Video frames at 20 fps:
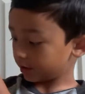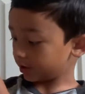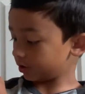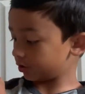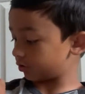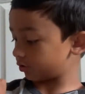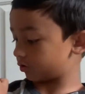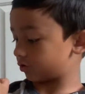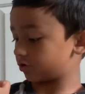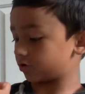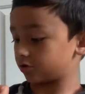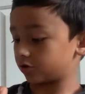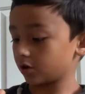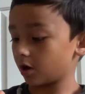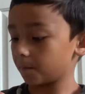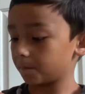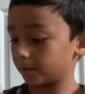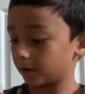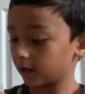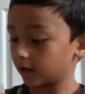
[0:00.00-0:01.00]
He should
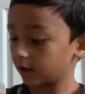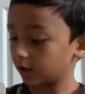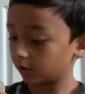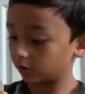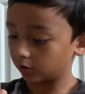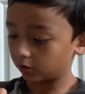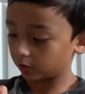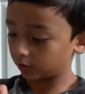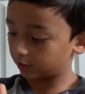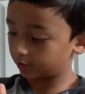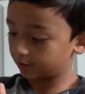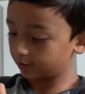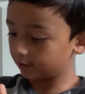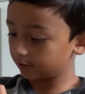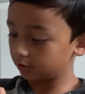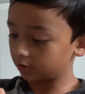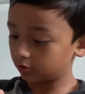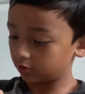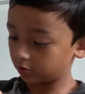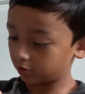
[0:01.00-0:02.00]
stop eating or he
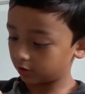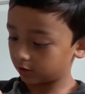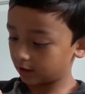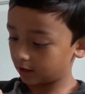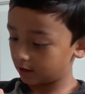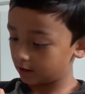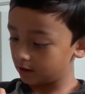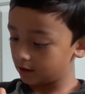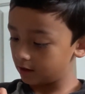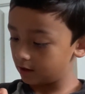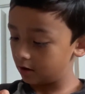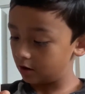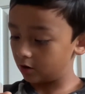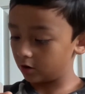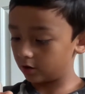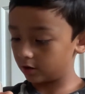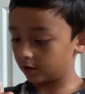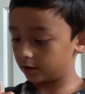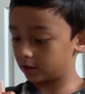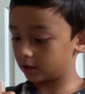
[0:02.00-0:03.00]
should
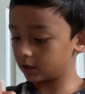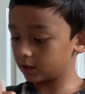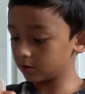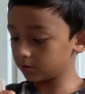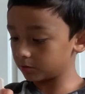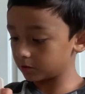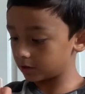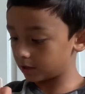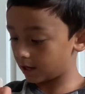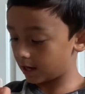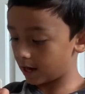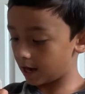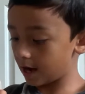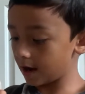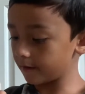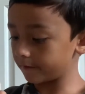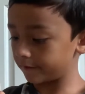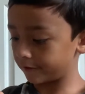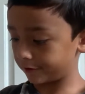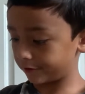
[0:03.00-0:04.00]
or he would
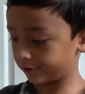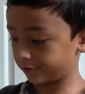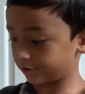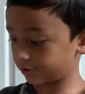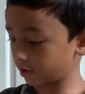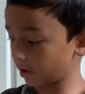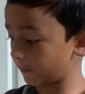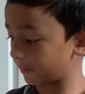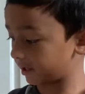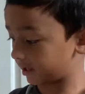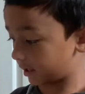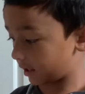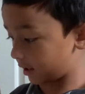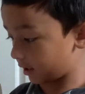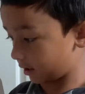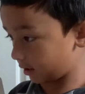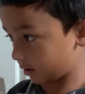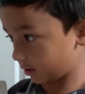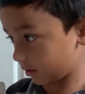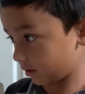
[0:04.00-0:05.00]
have a stomach
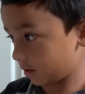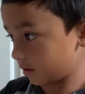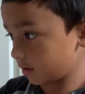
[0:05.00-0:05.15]
ache.